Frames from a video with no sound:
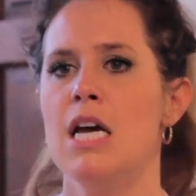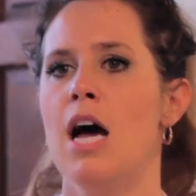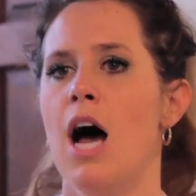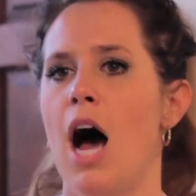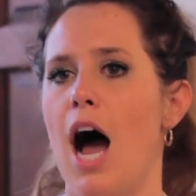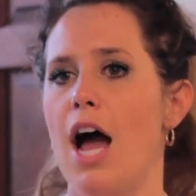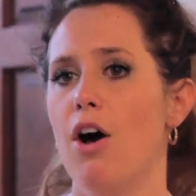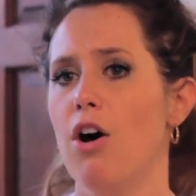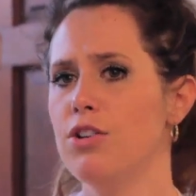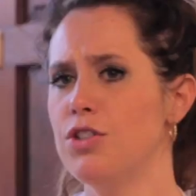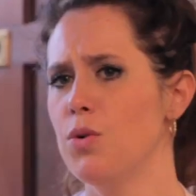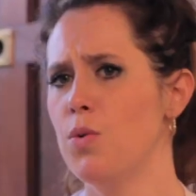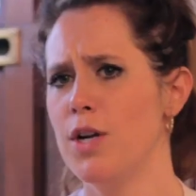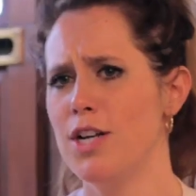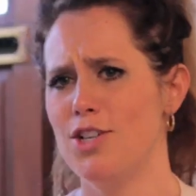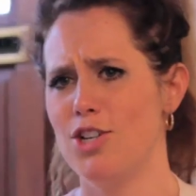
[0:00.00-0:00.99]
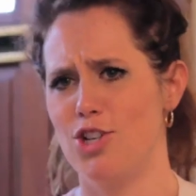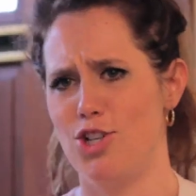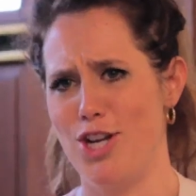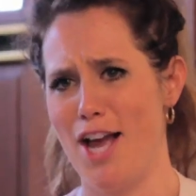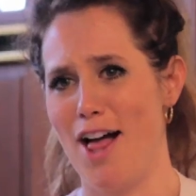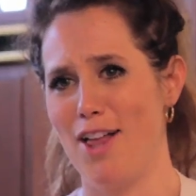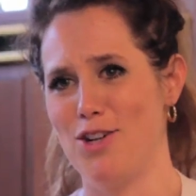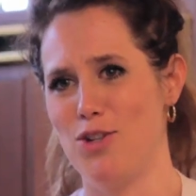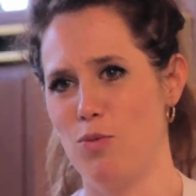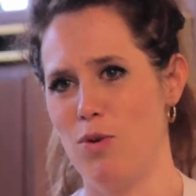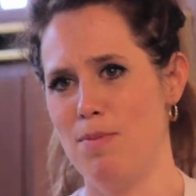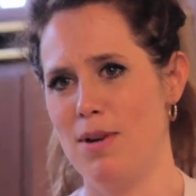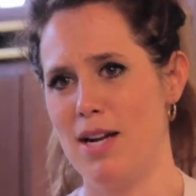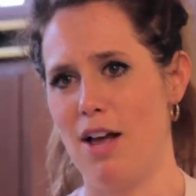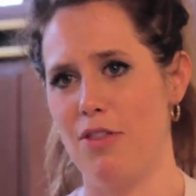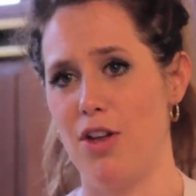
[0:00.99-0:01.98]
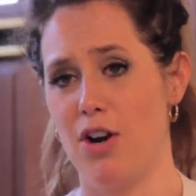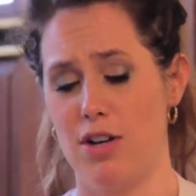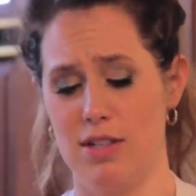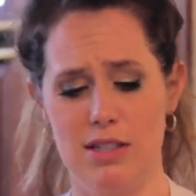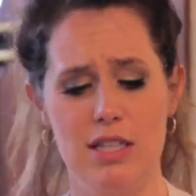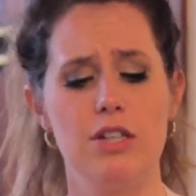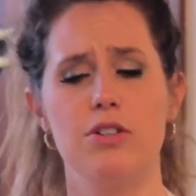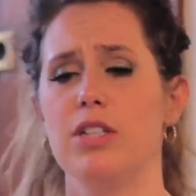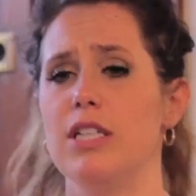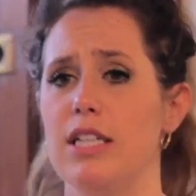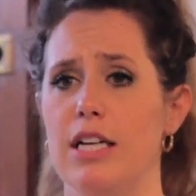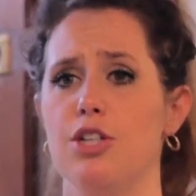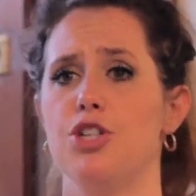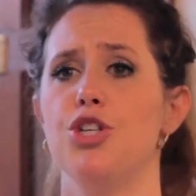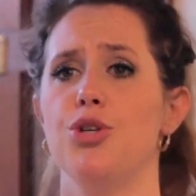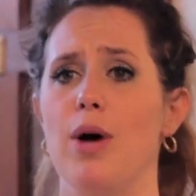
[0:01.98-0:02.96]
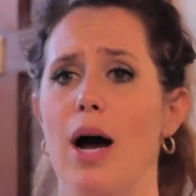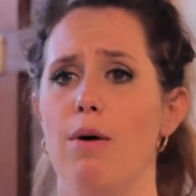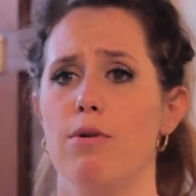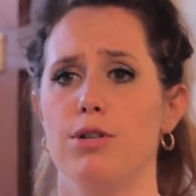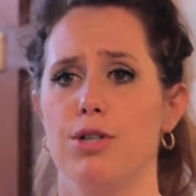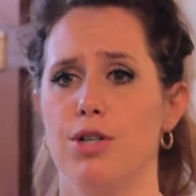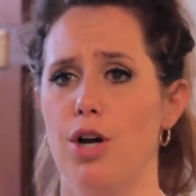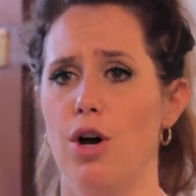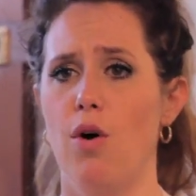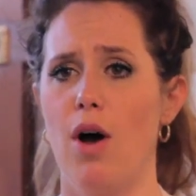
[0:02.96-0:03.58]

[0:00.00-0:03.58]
I also want to just challenge women out there, because literally like 2 hours ago,